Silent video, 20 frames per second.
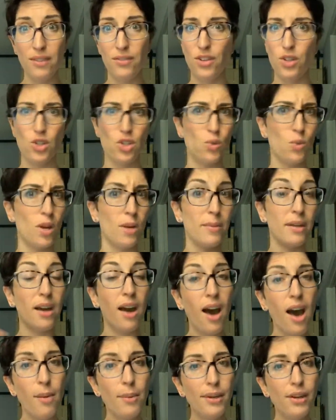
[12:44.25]
if you just want to be a
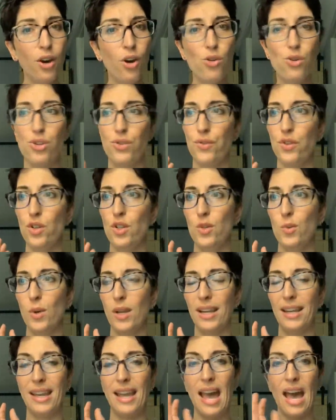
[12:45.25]
hobby coach, if you just
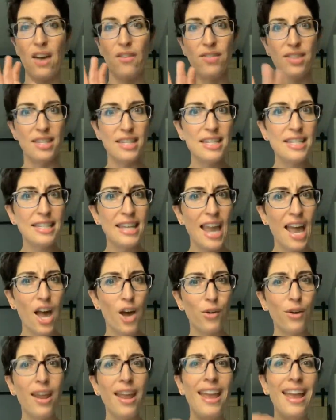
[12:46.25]
want to have the
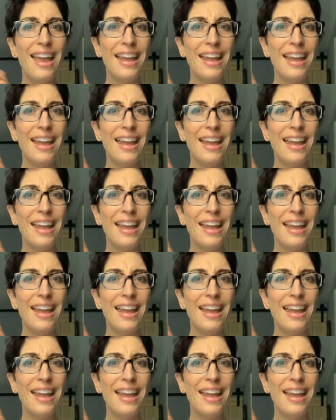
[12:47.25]
discount